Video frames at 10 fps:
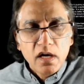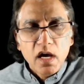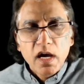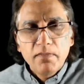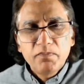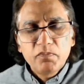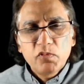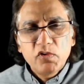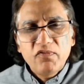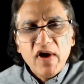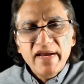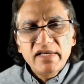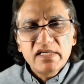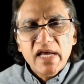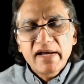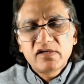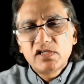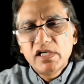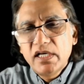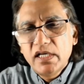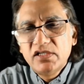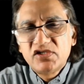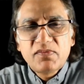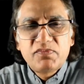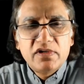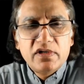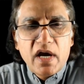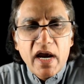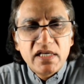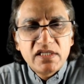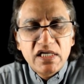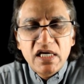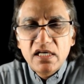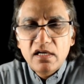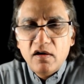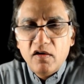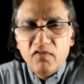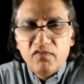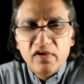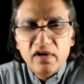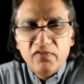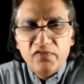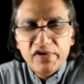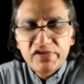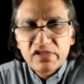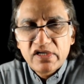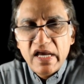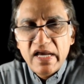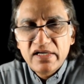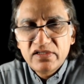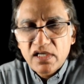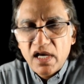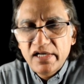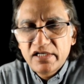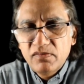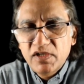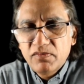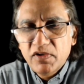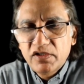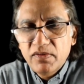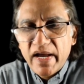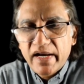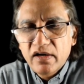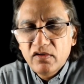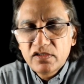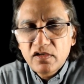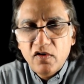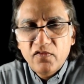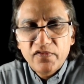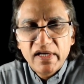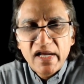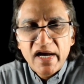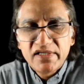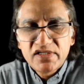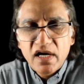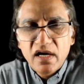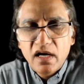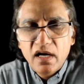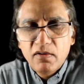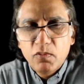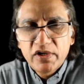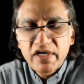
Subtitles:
We find actually in chapter 18 of First Kings a little bit about the background of Elijah, what